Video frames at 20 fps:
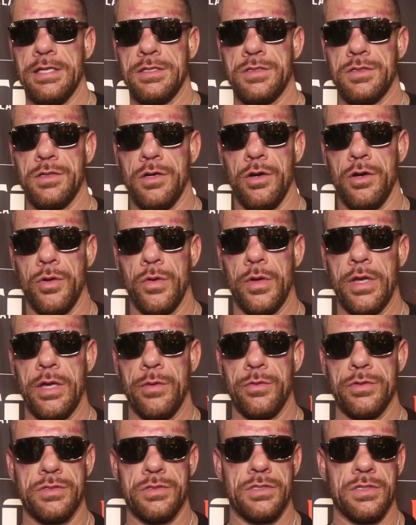so it
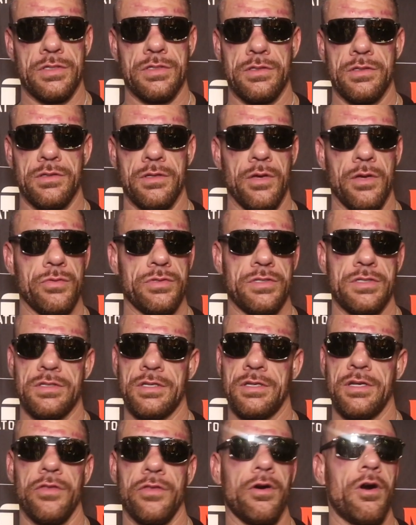was
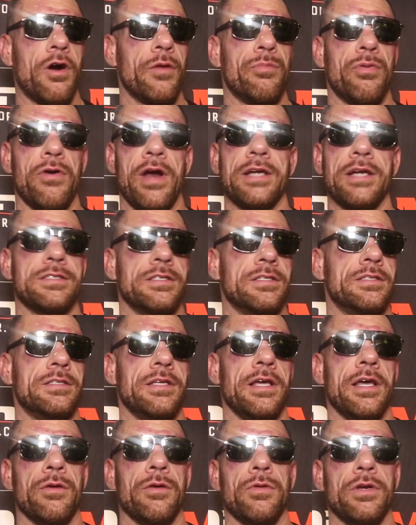just another hard practice
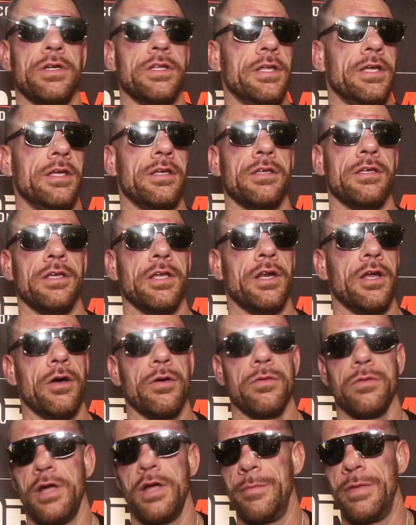day, really. You
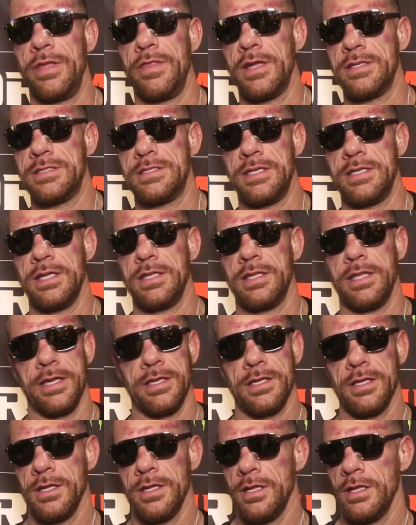know, I mean, that's it.
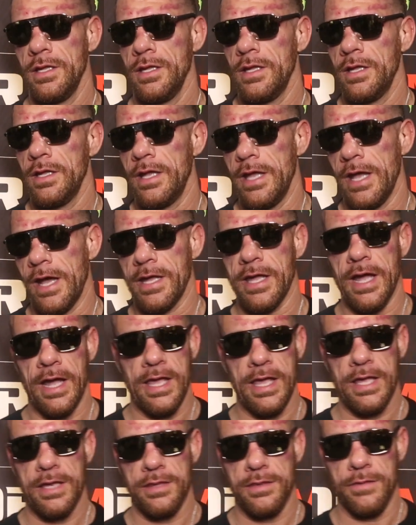Like, yeah, I got
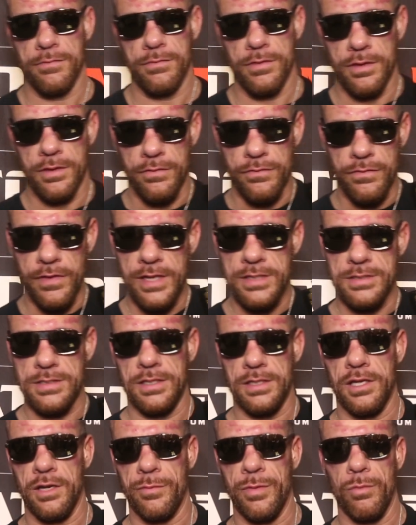hit in the face
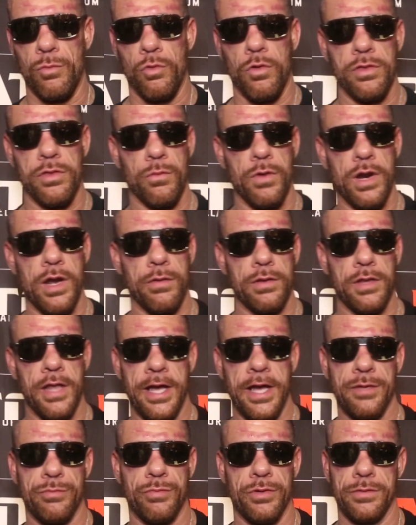a little bit more than what I would
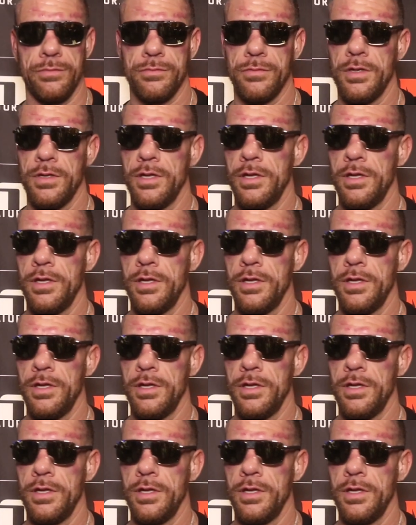like, but,